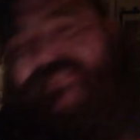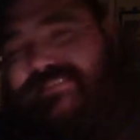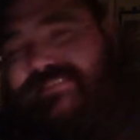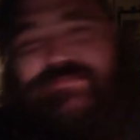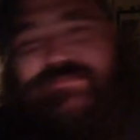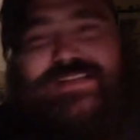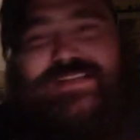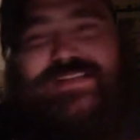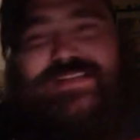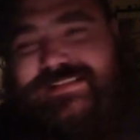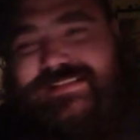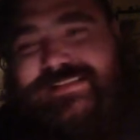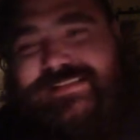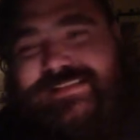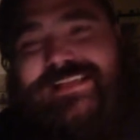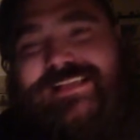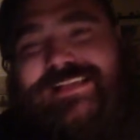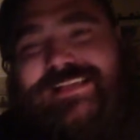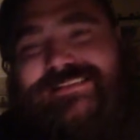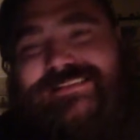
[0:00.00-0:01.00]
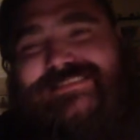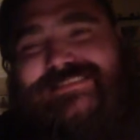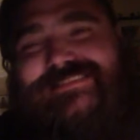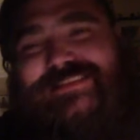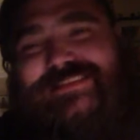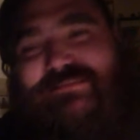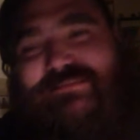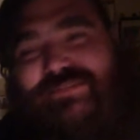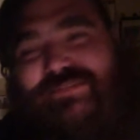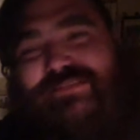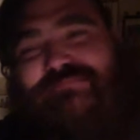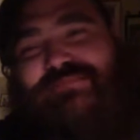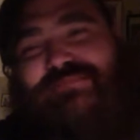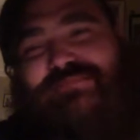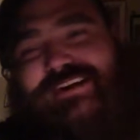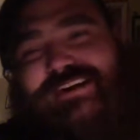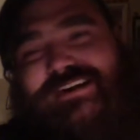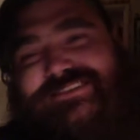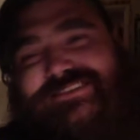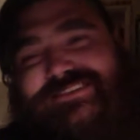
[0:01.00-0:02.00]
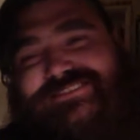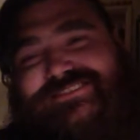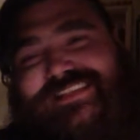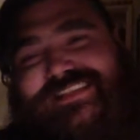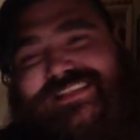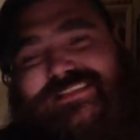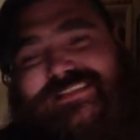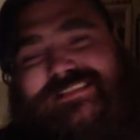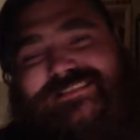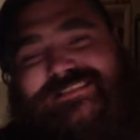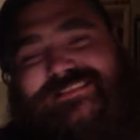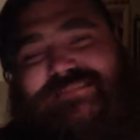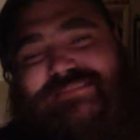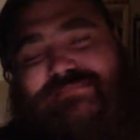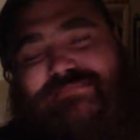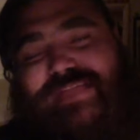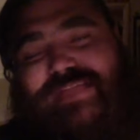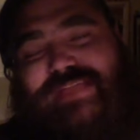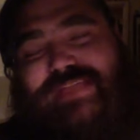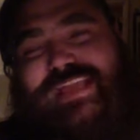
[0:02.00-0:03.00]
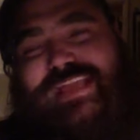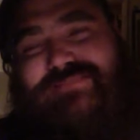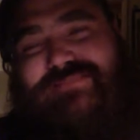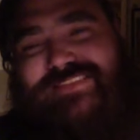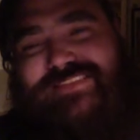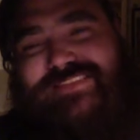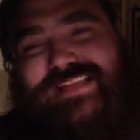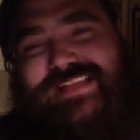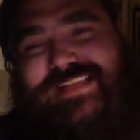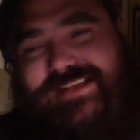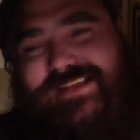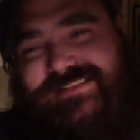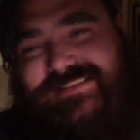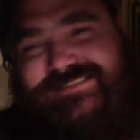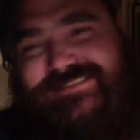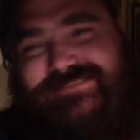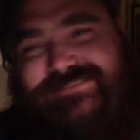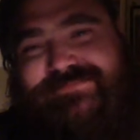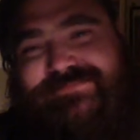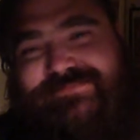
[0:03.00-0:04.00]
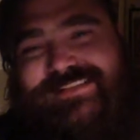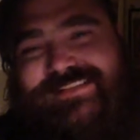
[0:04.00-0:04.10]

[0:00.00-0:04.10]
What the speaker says: to fucking stumble upon shit that's gonna make everything awesome.